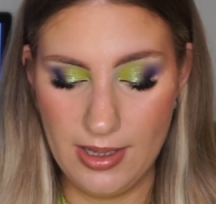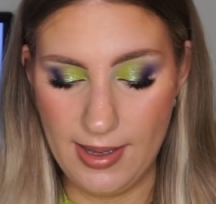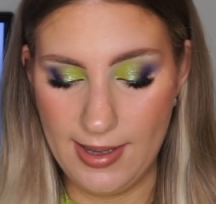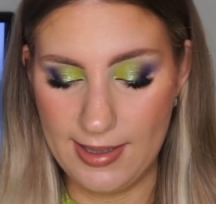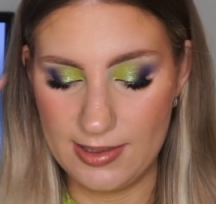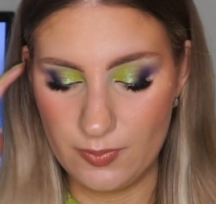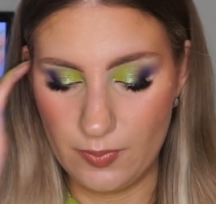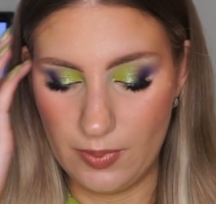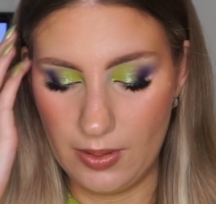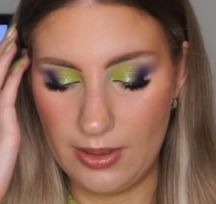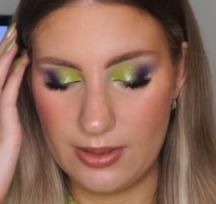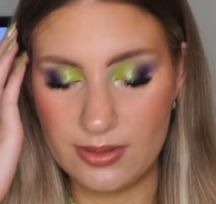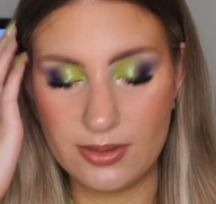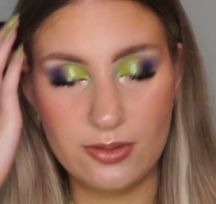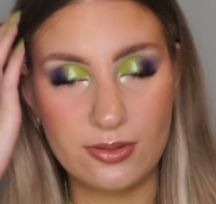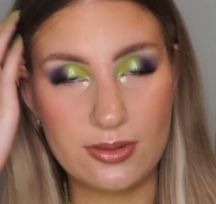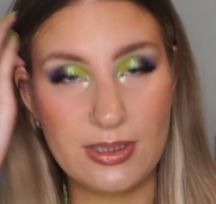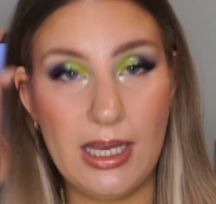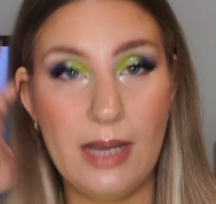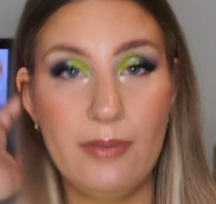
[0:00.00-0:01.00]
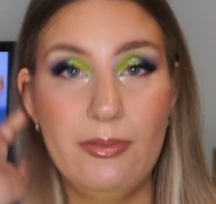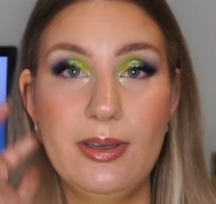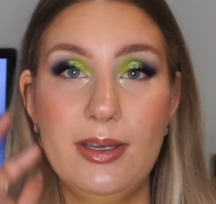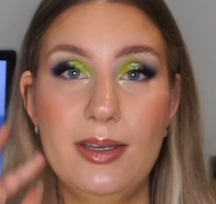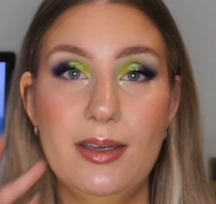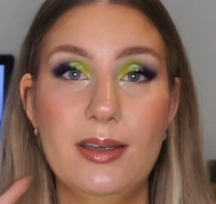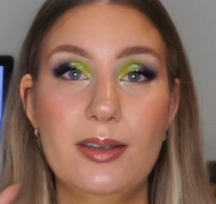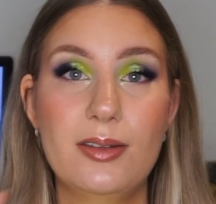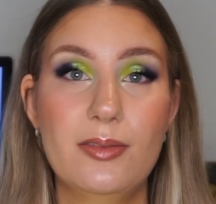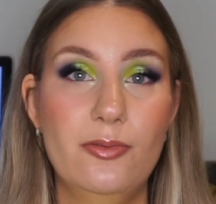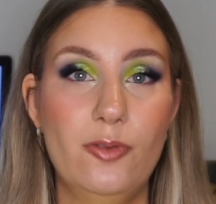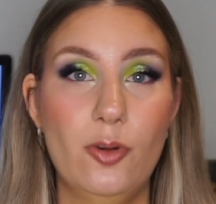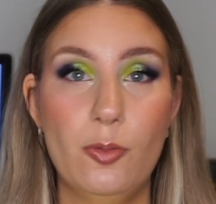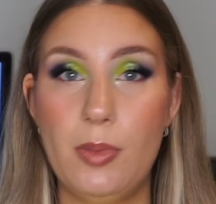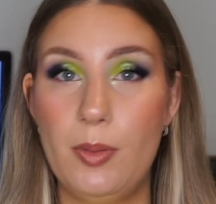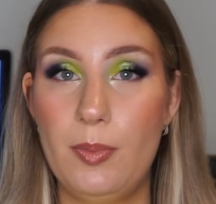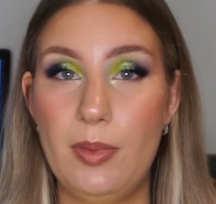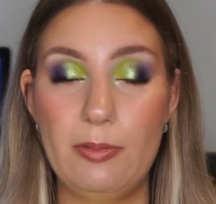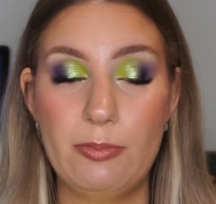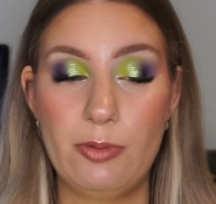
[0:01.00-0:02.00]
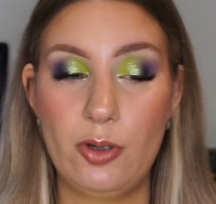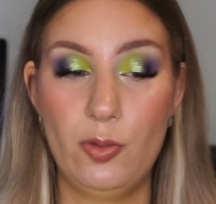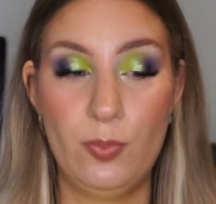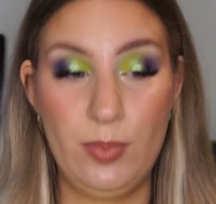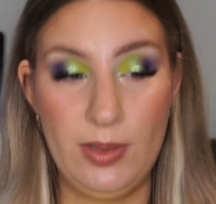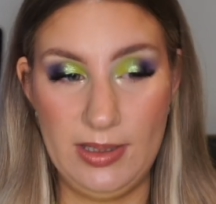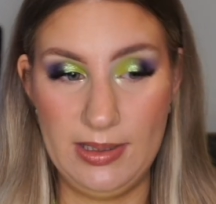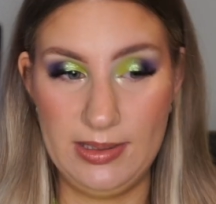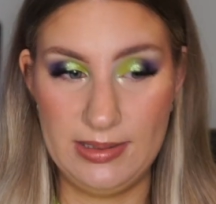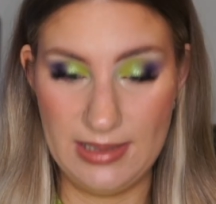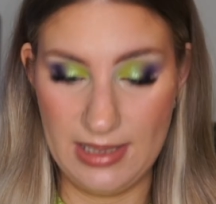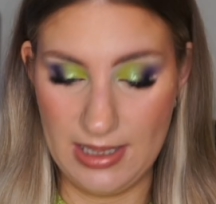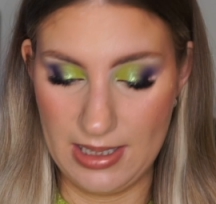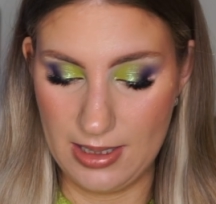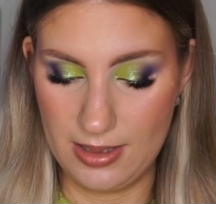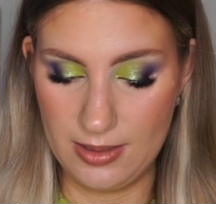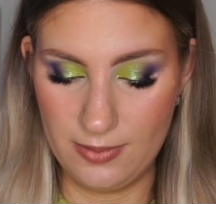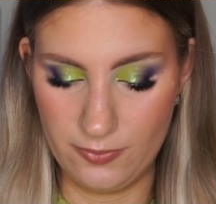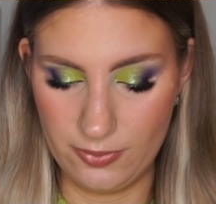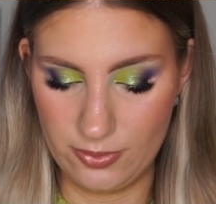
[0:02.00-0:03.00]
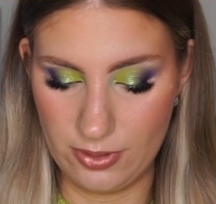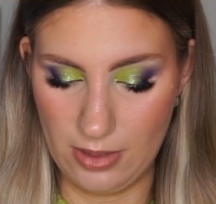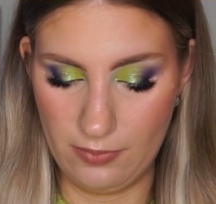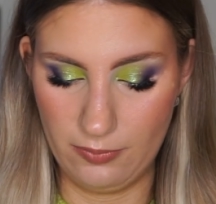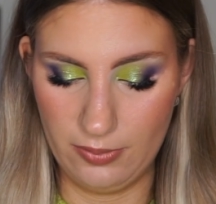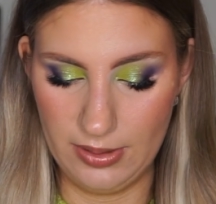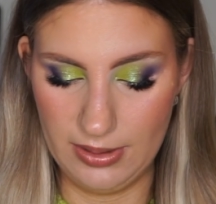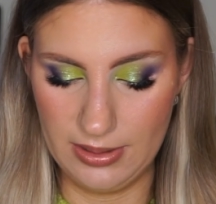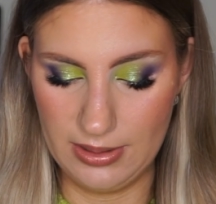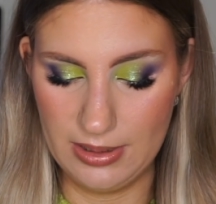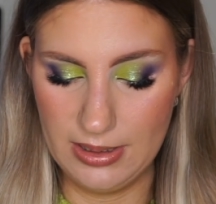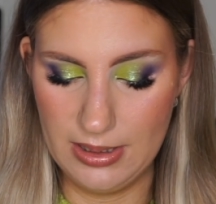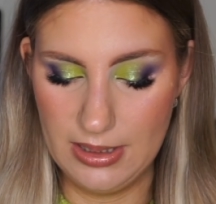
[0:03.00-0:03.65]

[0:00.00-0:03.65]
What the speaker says: as well as just having for my big royal piece and for traveling.